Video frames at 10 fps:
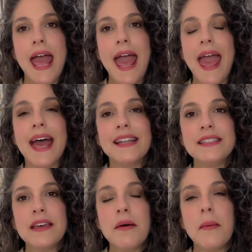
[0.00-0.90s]

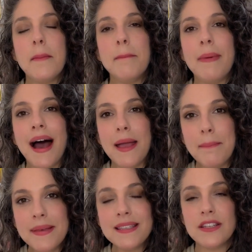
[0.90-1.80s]
And my
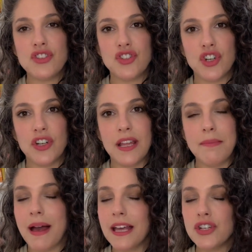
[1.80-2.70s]
business journey,
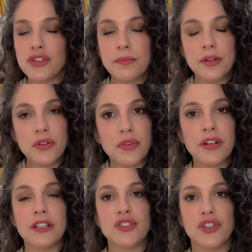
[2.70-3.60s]
my
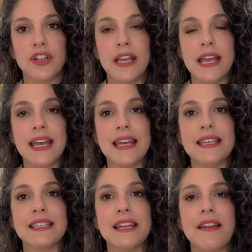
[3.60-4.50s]
entrepreneurial journey
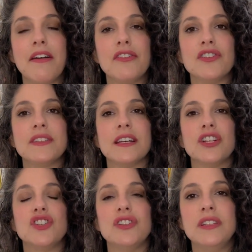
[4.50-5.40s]
is another
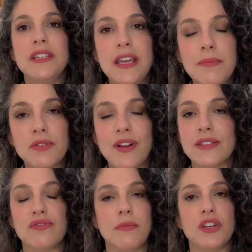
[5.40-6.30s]
such deep
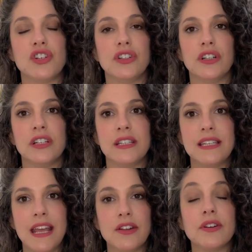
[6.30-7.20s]
transformational
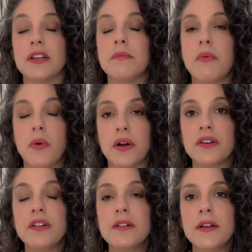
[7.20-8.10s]
container and
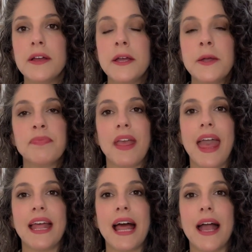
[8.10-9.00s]
portal.
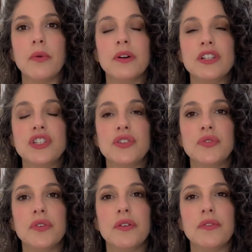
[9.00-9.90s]
And I want
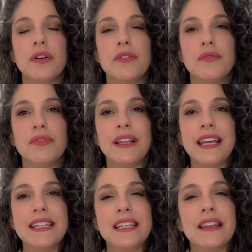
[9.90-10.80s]
to
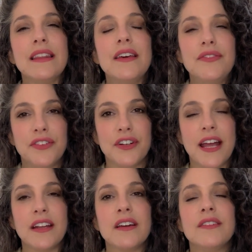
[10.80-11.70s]
really deliver
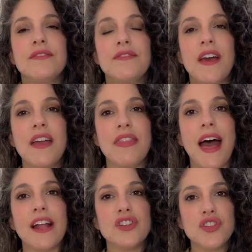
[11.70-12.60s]
and convey
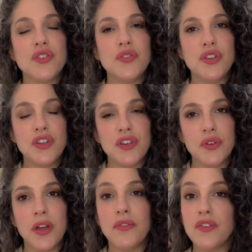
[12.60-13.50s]
that to
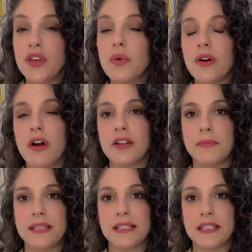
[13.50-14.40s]
you if you are on a
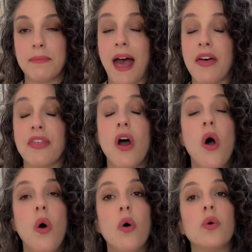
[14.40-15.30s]
business path
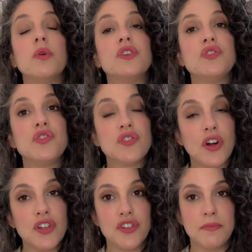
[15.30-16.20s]
or want to
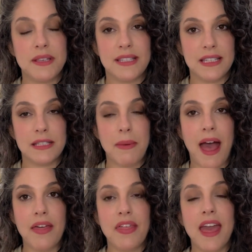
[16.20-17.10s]
start your business
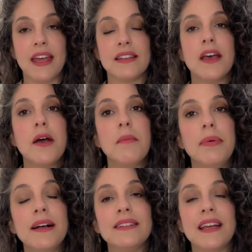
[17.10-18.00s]
path and
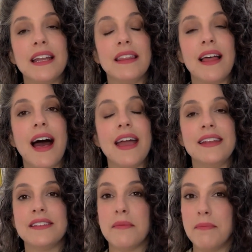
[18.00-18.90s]
build an
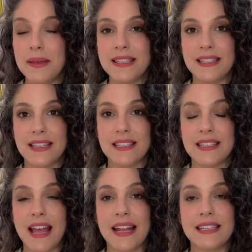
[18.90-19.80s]
aligned business
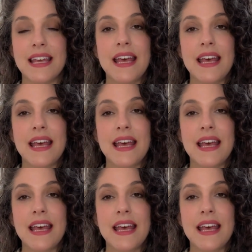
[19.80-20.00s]
that